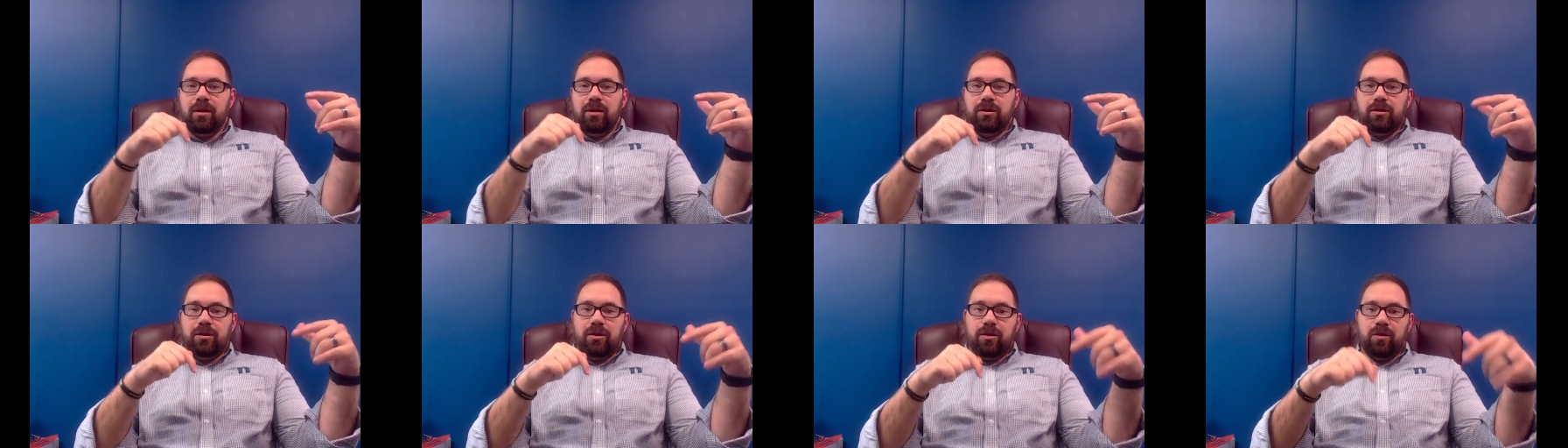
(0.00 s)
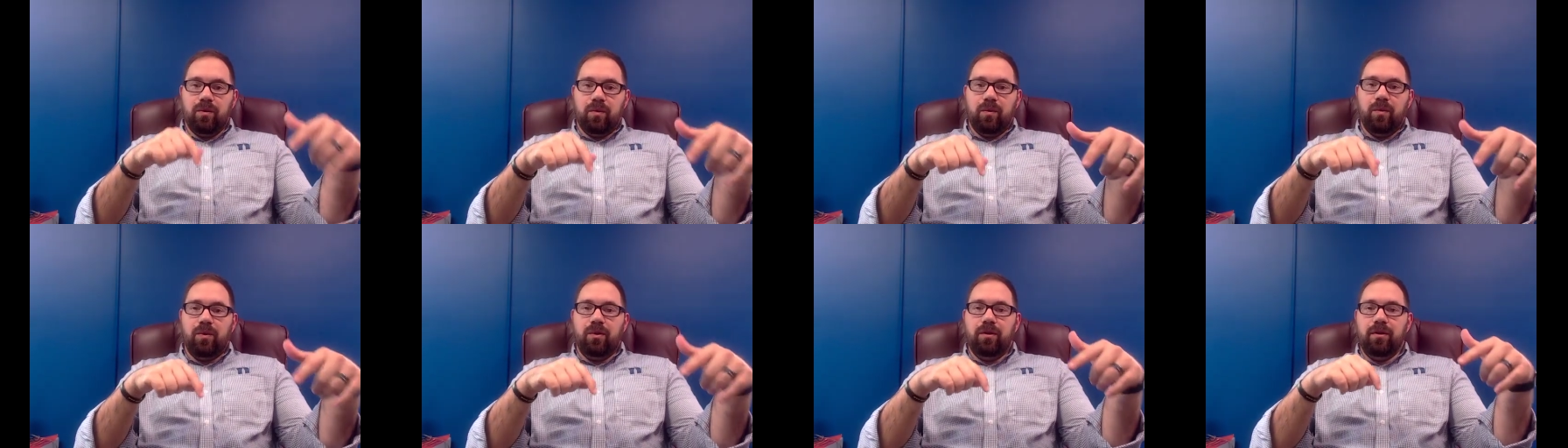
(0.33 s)
to
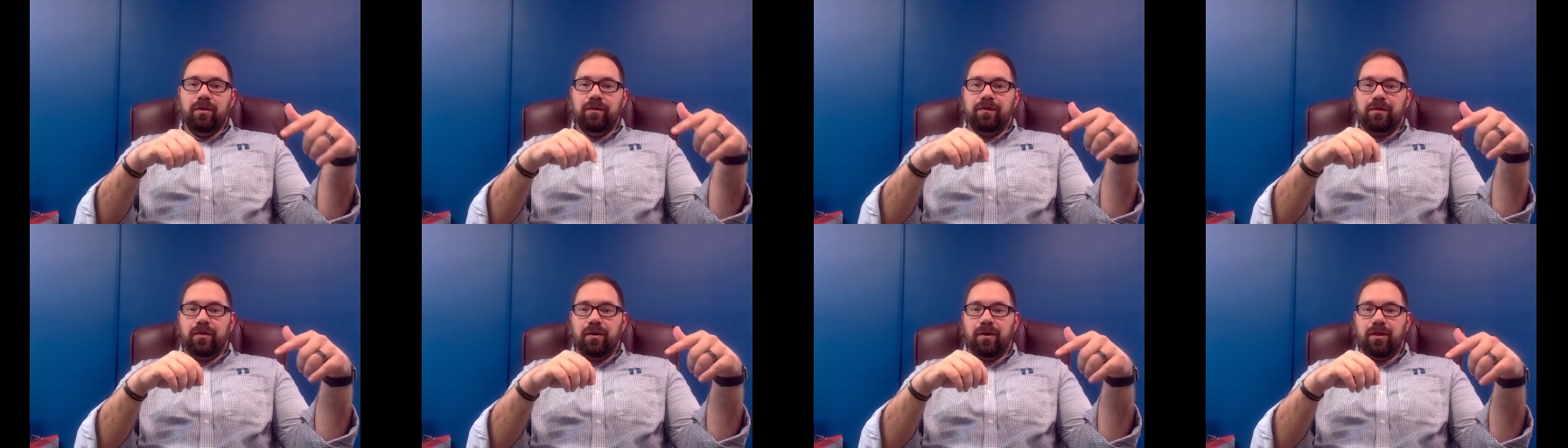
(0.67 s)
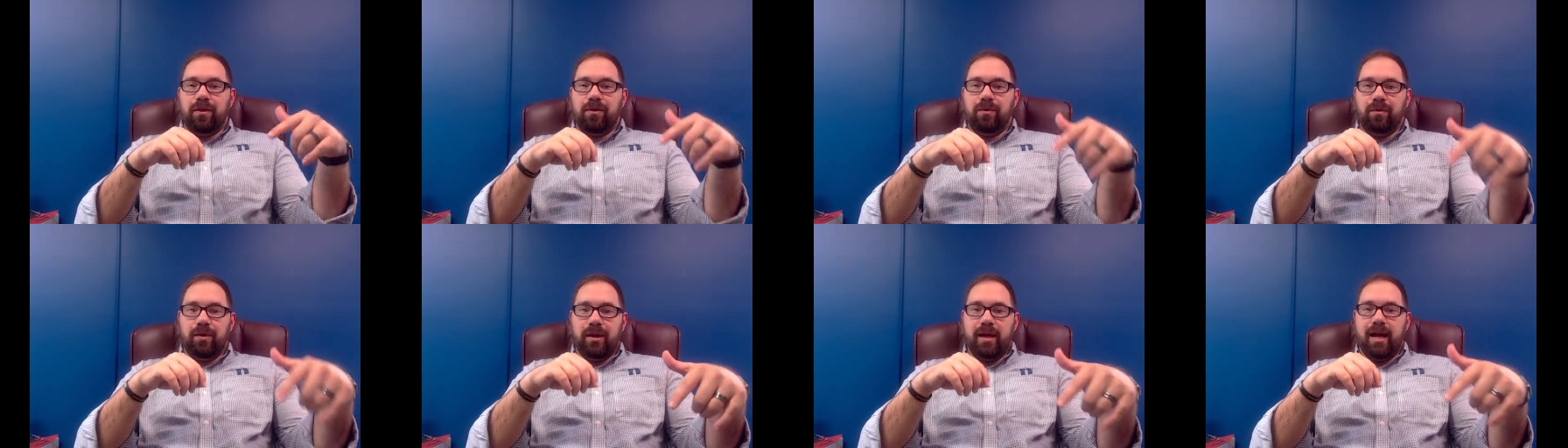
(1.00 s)
the world for
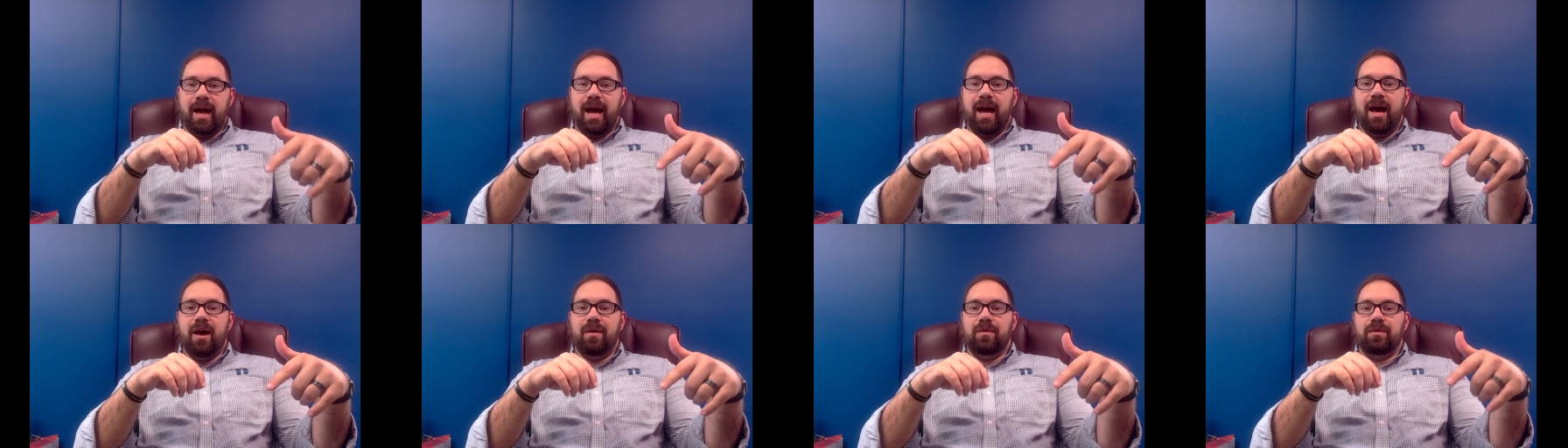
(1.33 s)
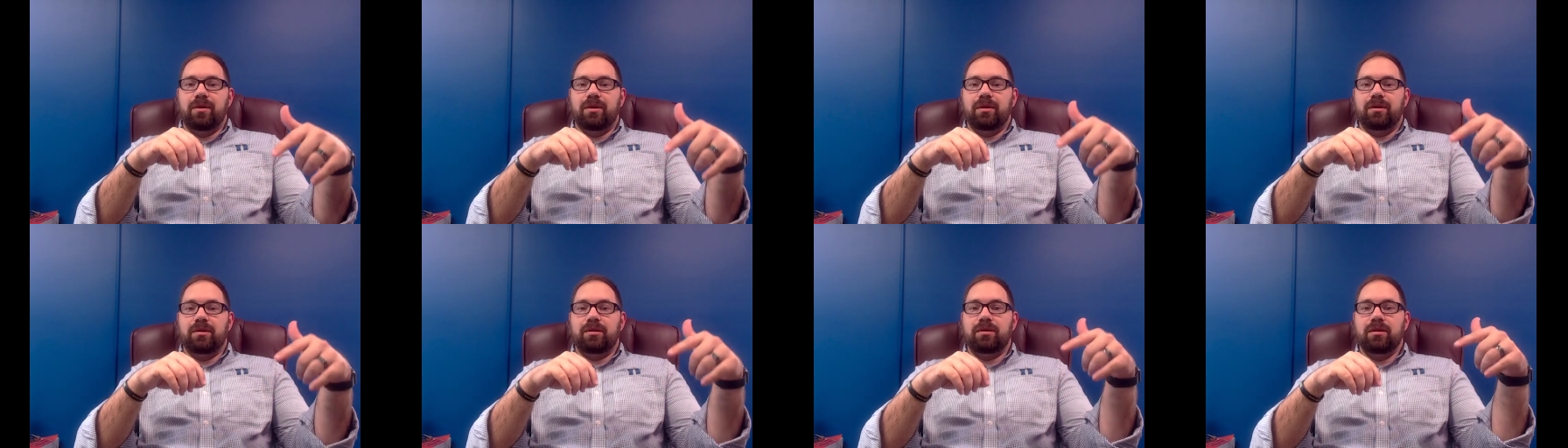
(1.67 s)
3
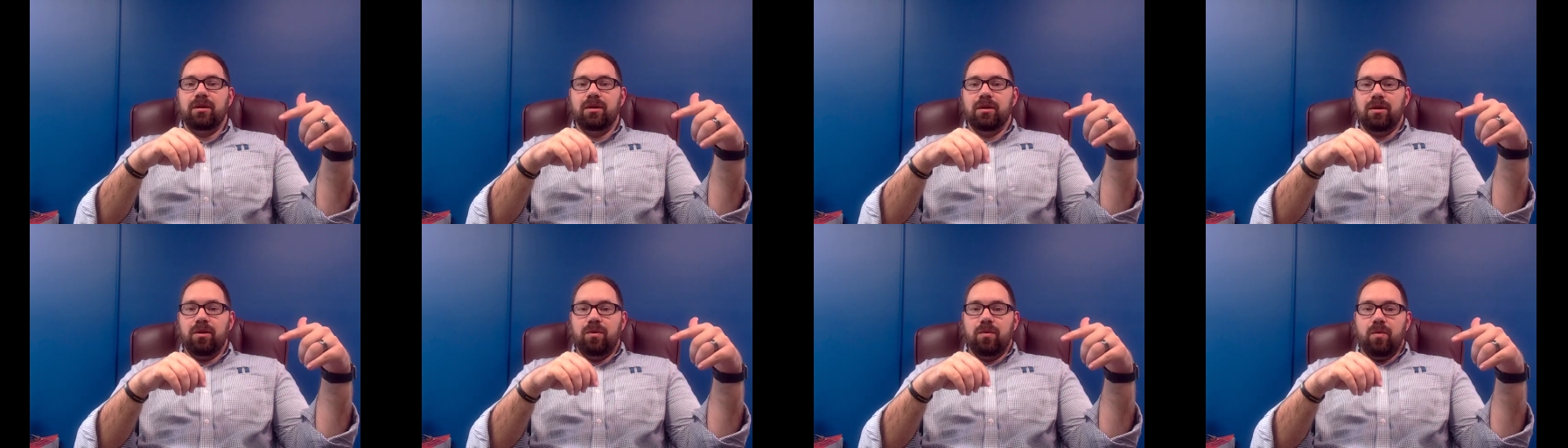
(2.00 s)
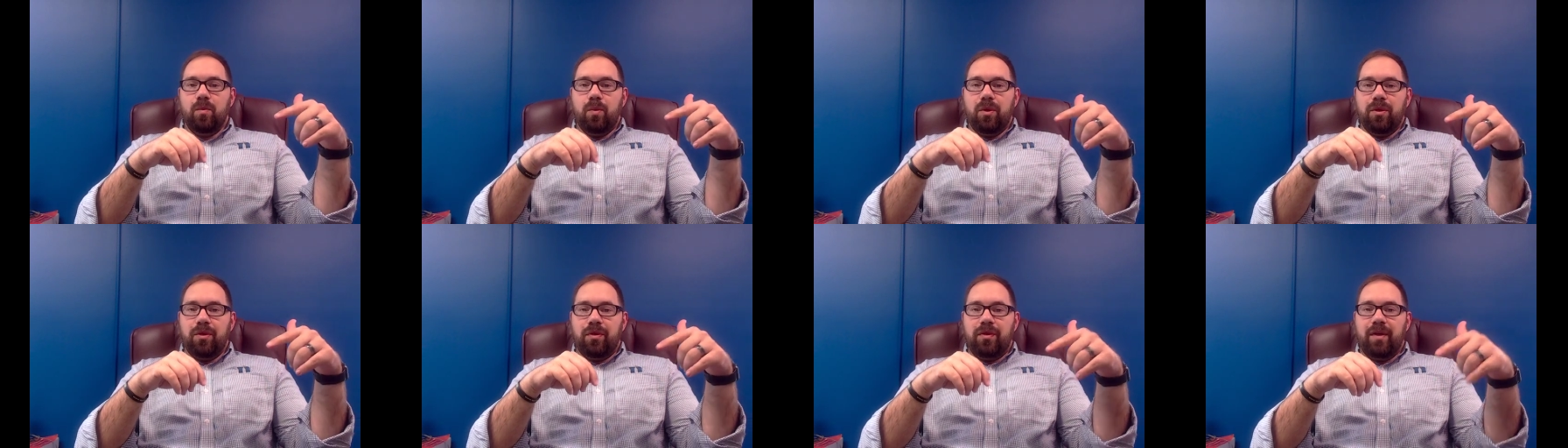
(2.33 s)
hours,
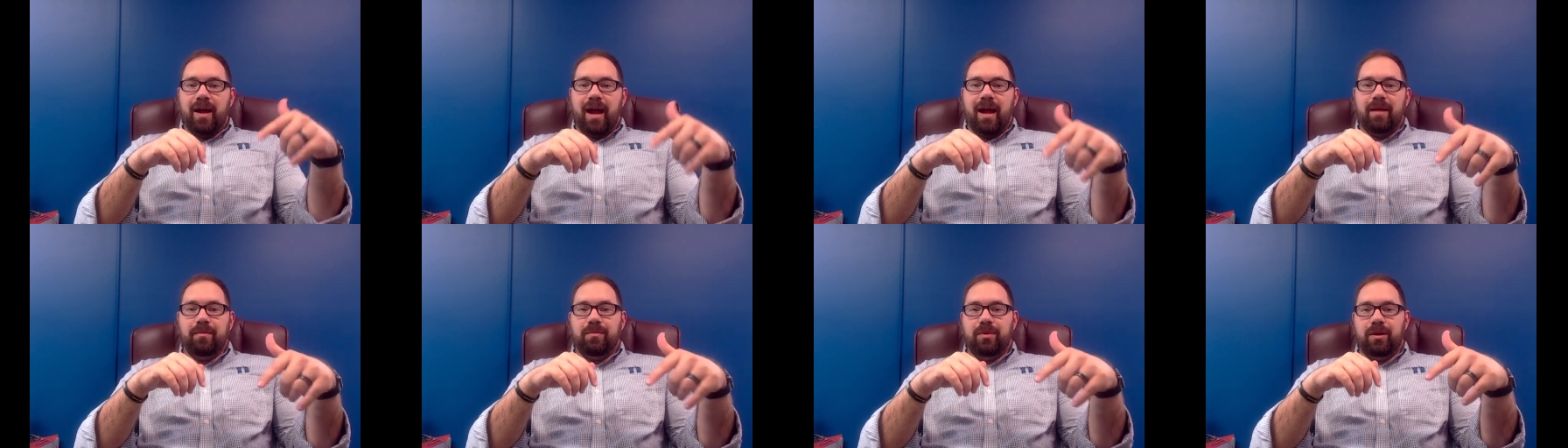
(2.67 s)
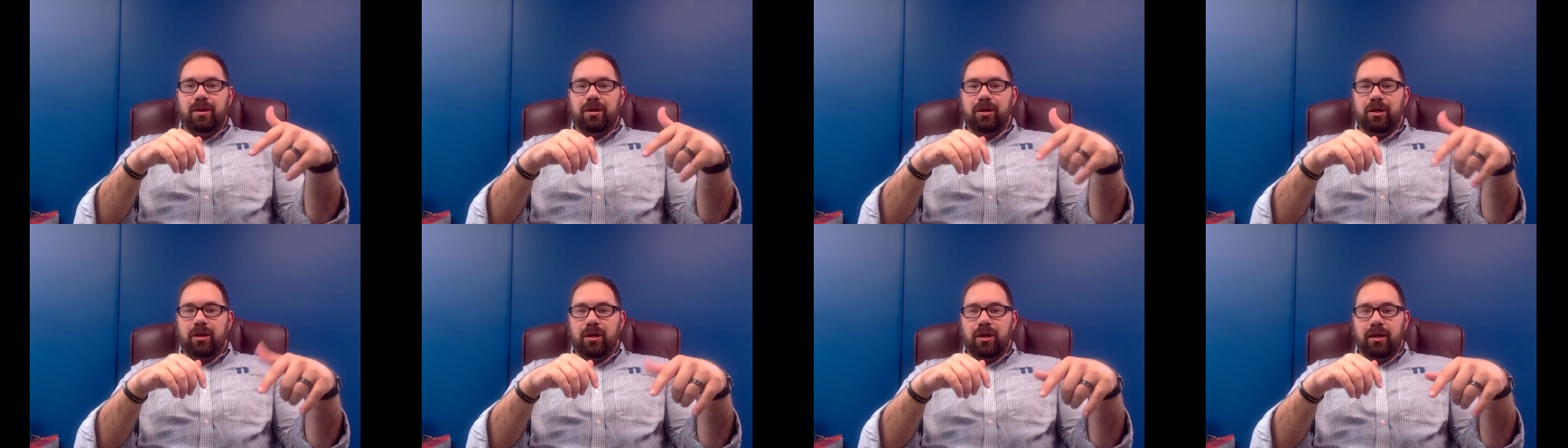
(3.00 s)
would that be
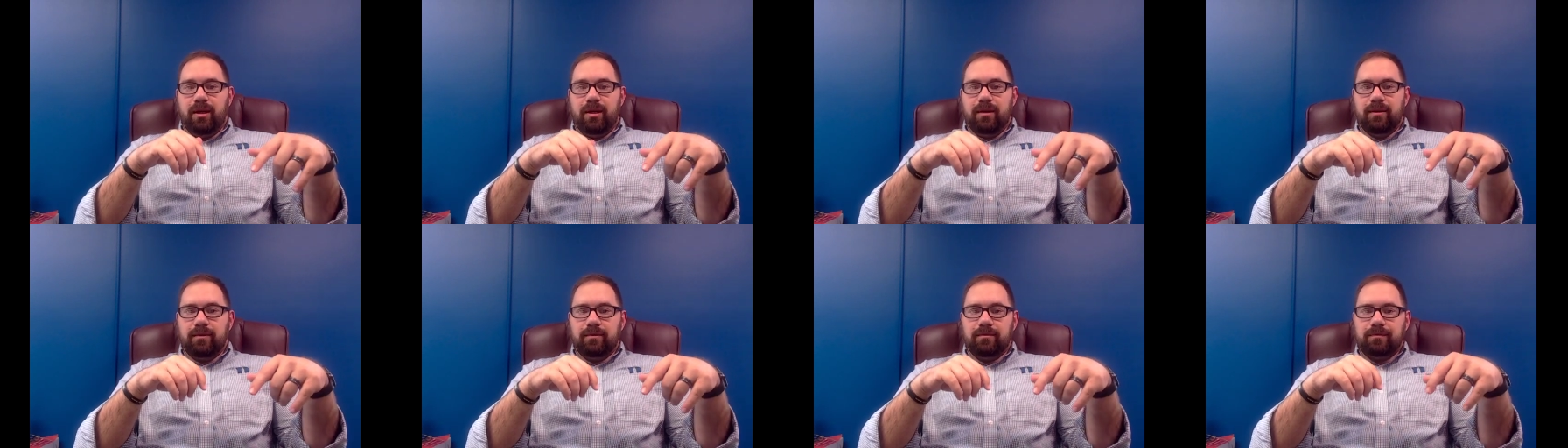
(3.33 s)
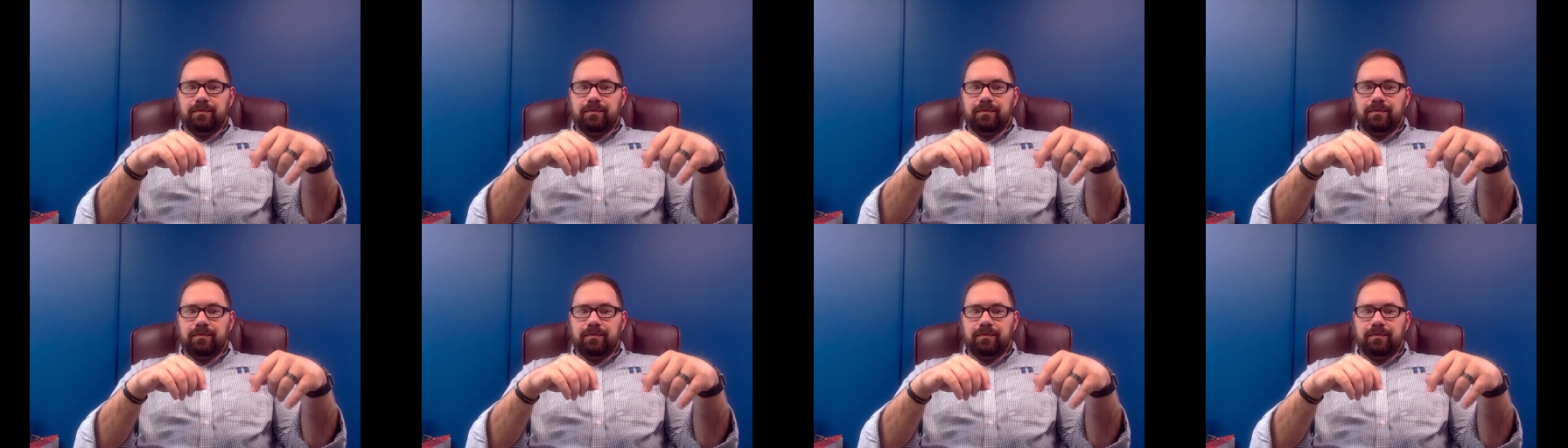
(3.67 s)
good?